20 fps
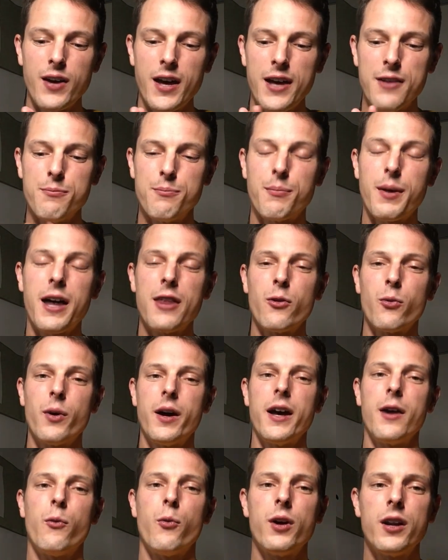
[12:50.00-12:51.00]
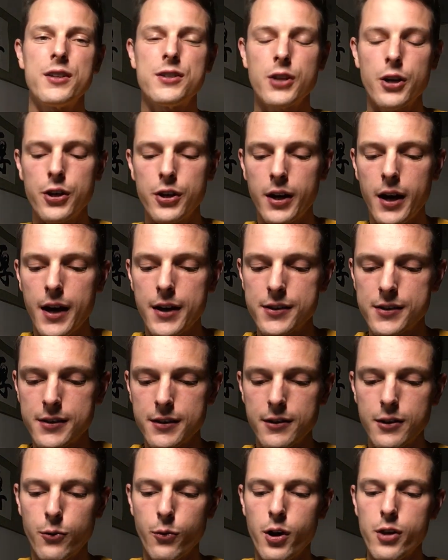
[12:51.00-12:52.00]
and by the way, I want to tell you guys,
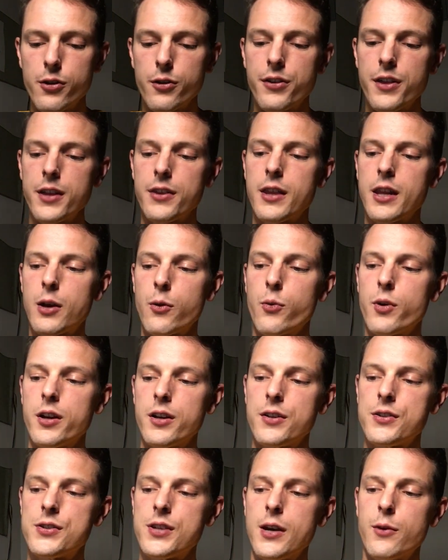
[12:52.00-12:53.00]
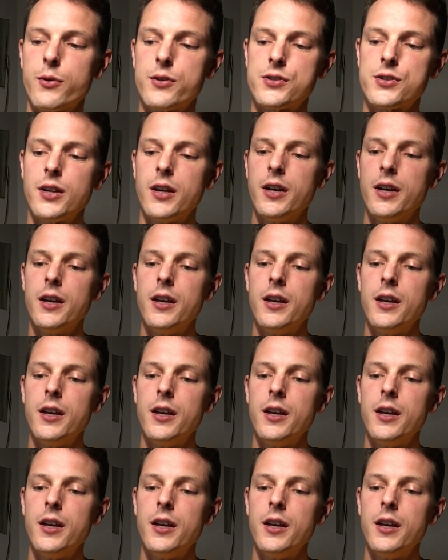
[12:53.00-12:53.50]
the other thing that I wanted to say was